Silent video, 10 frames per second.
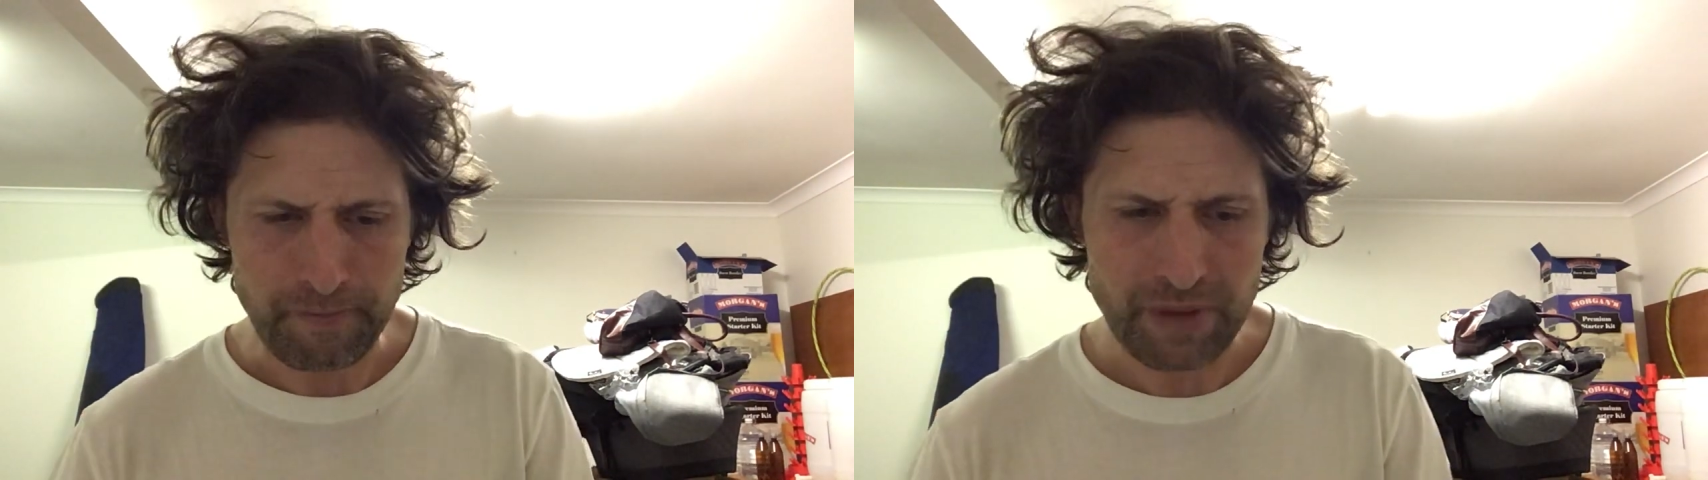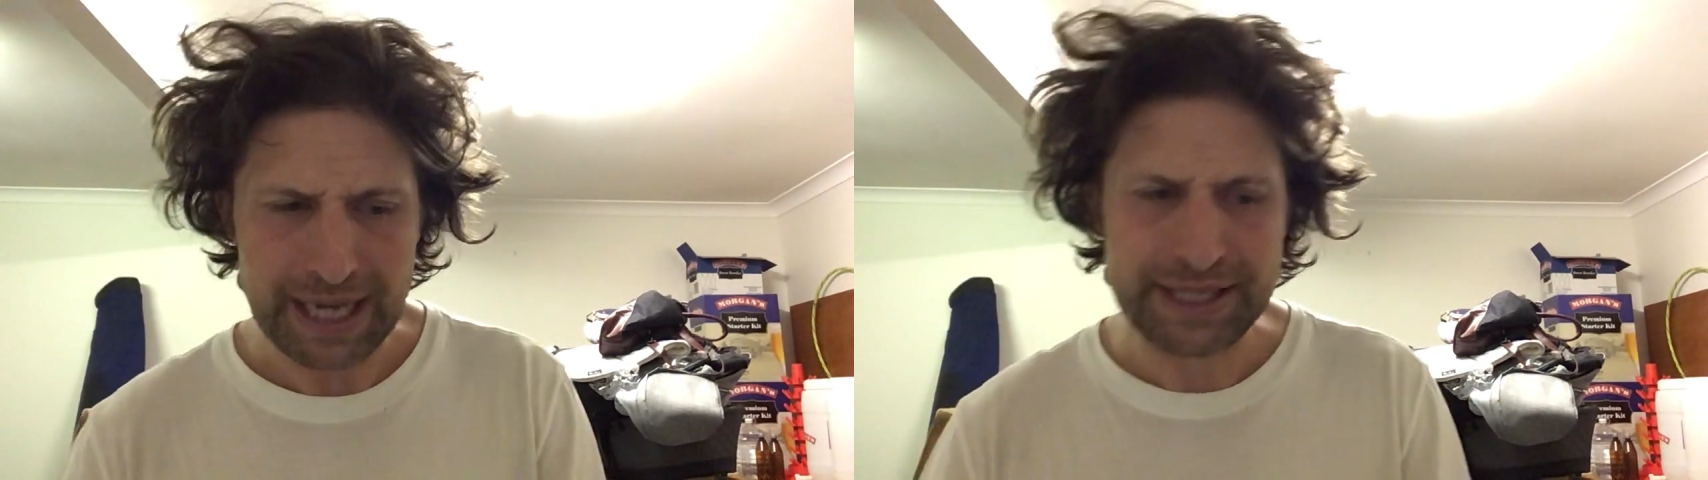
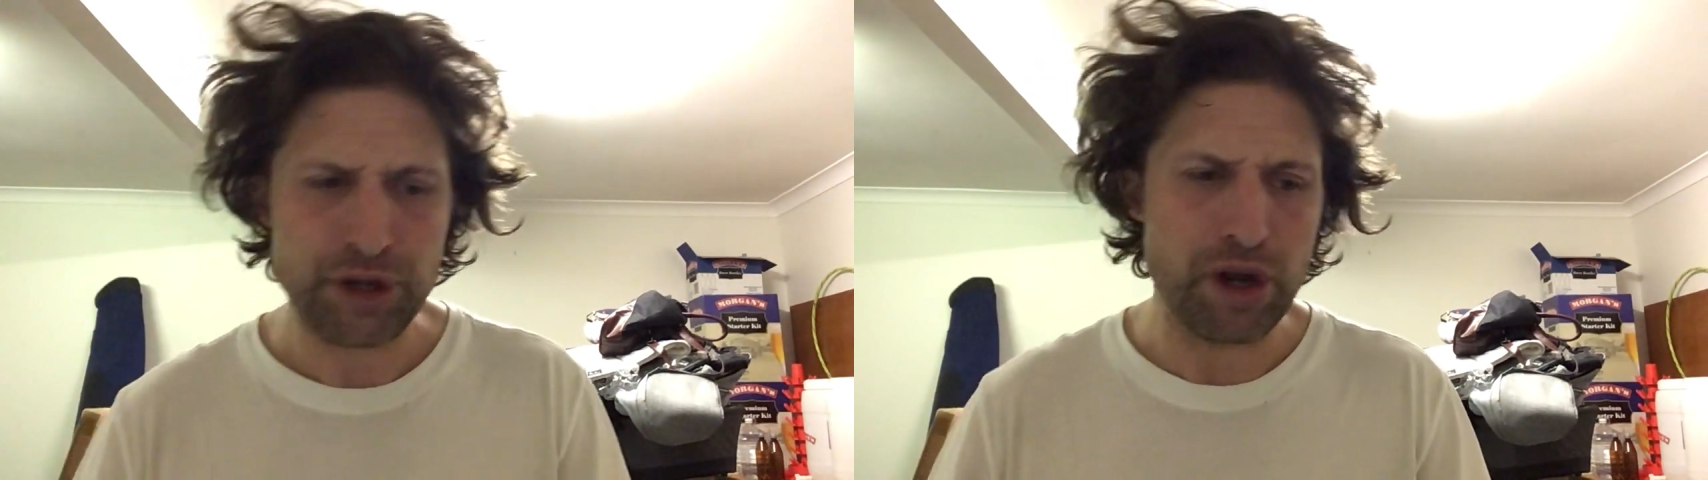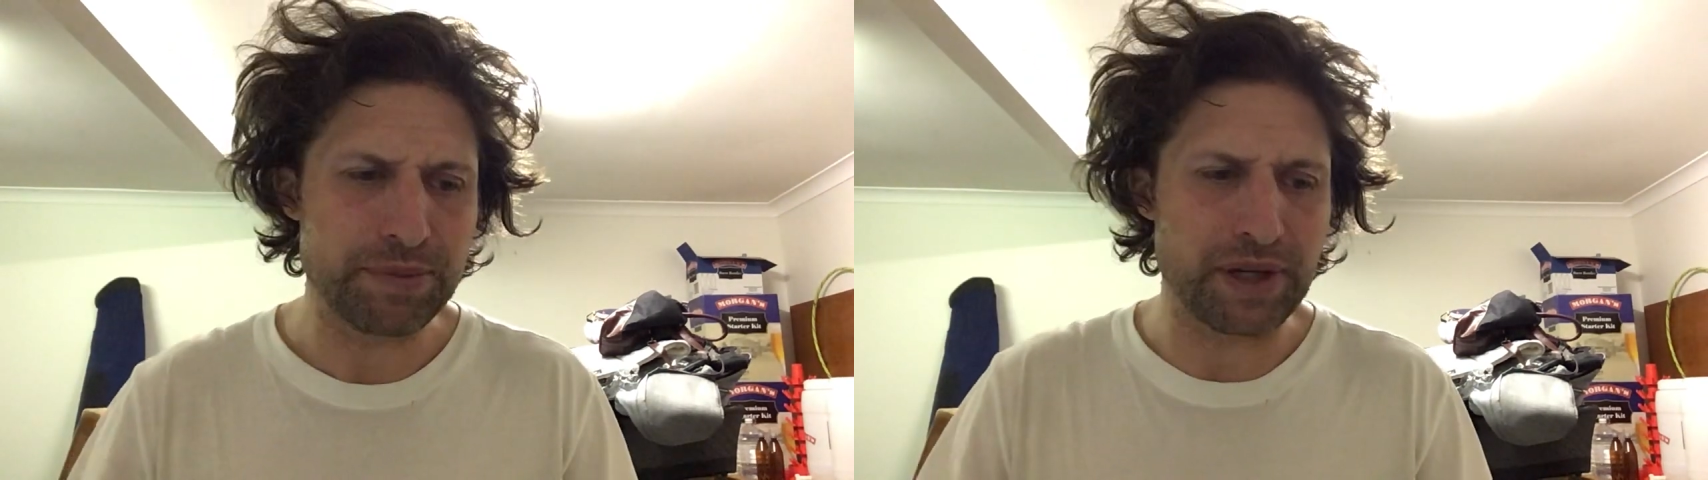In
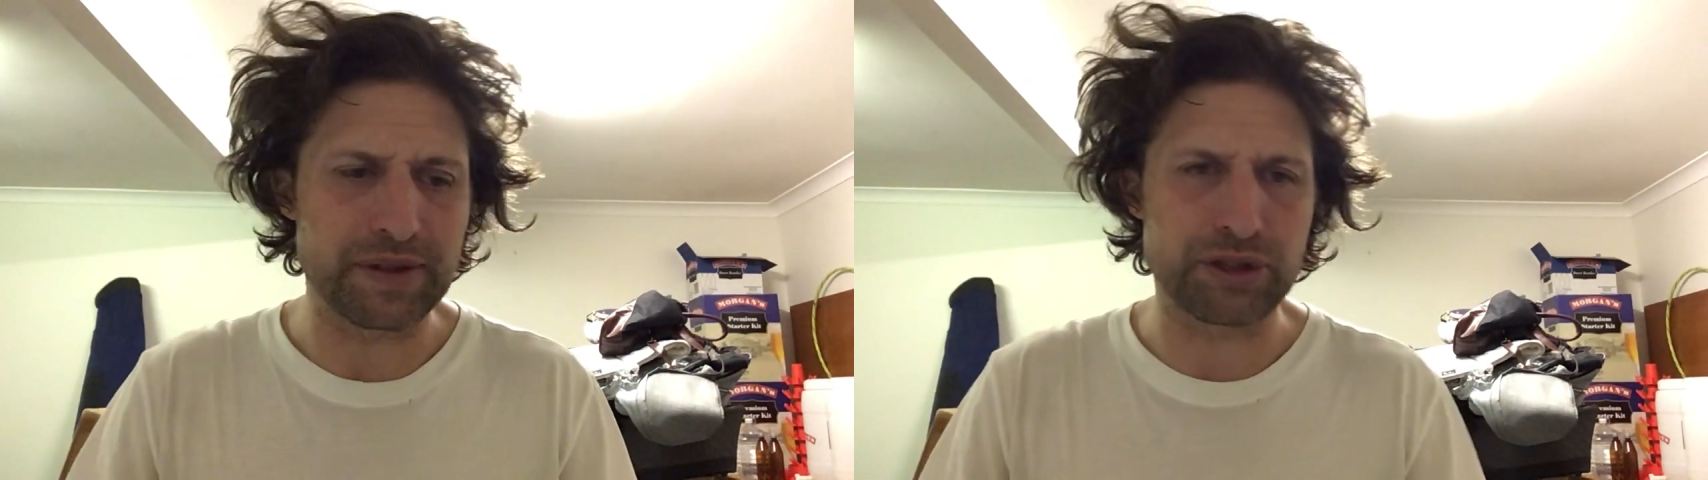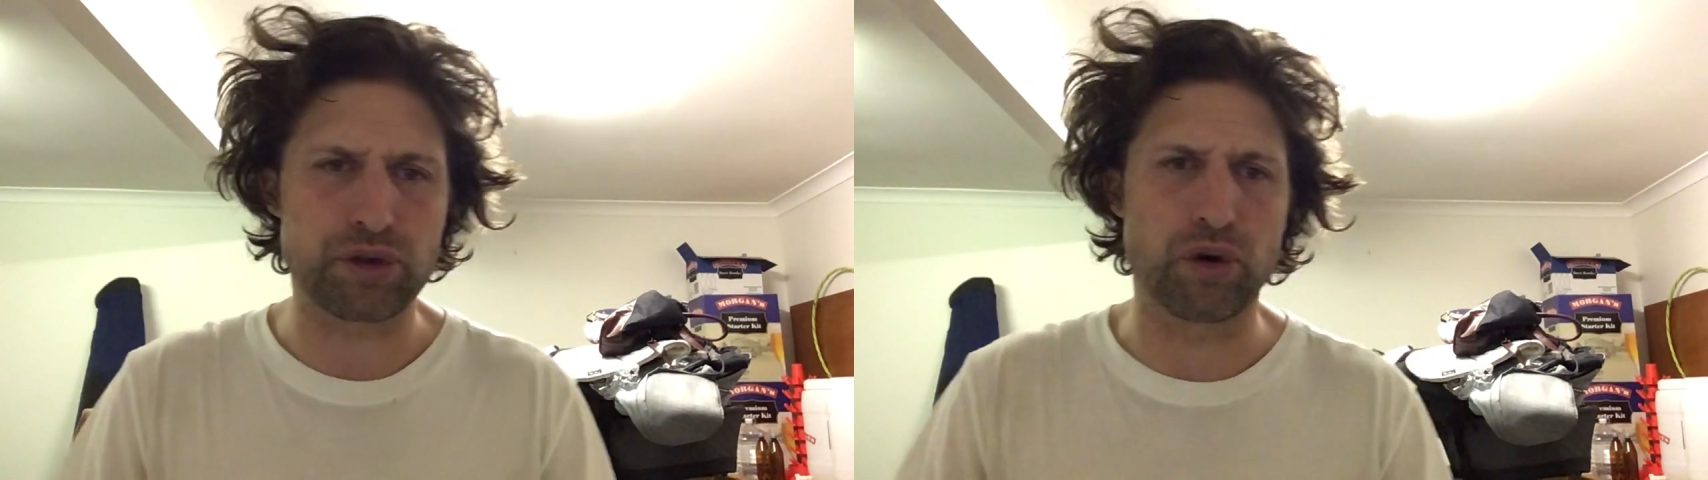terms of a
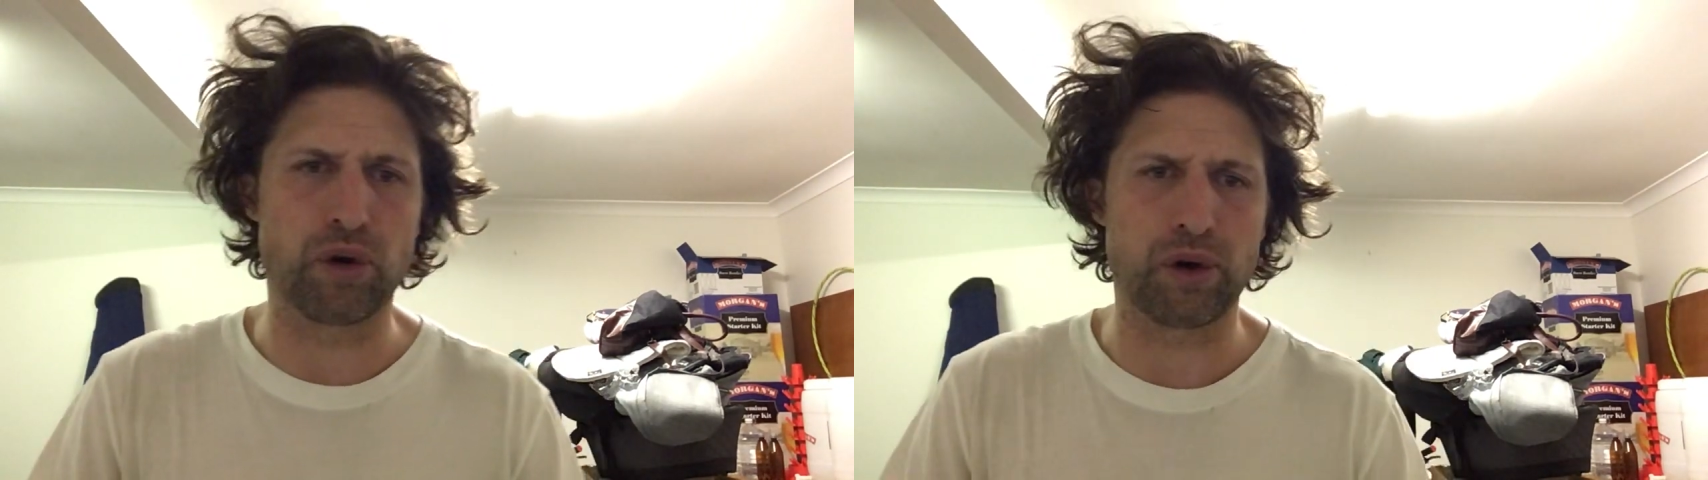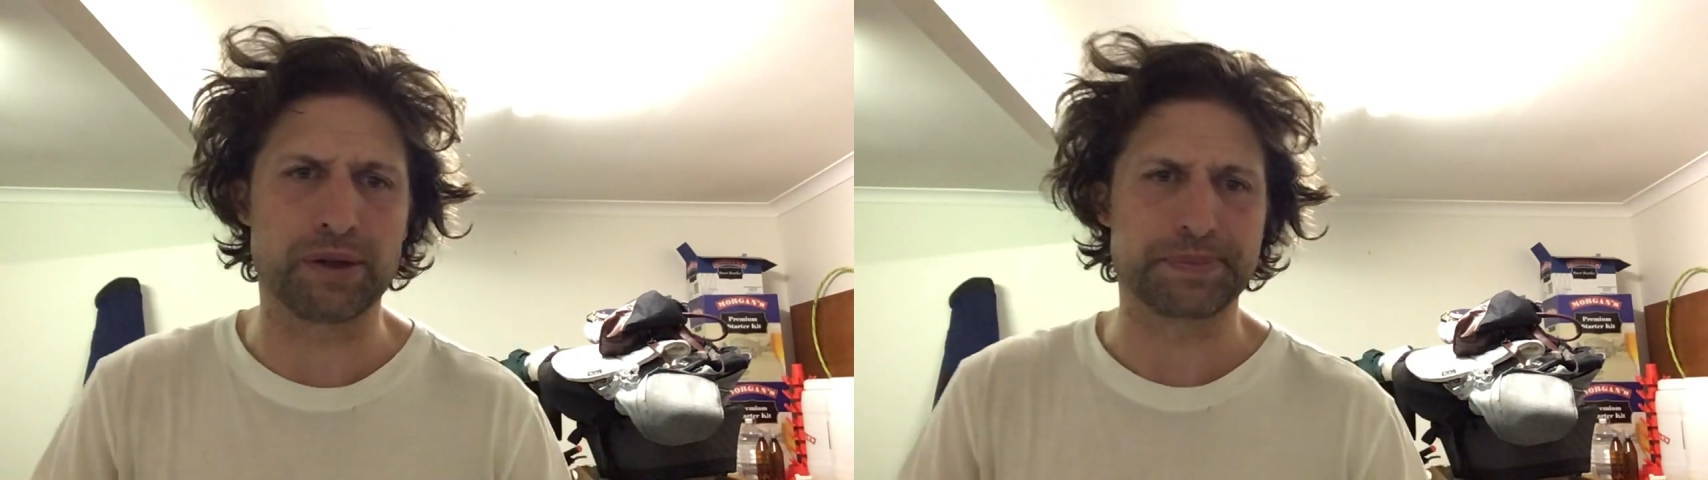
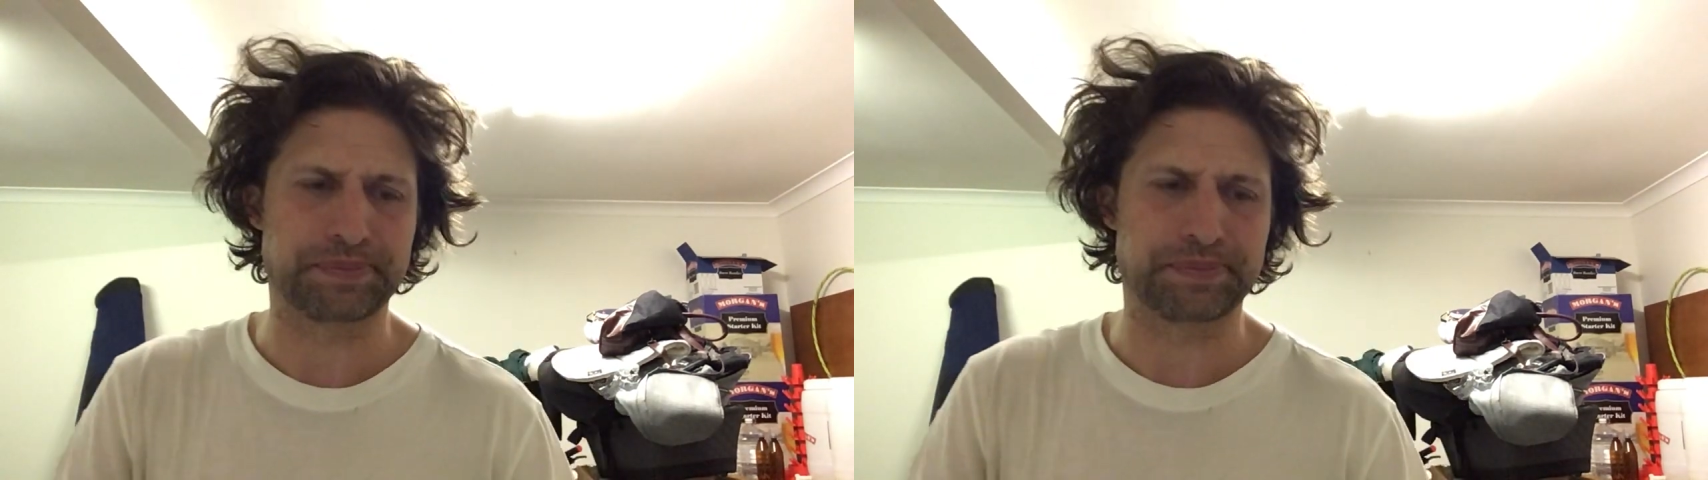score,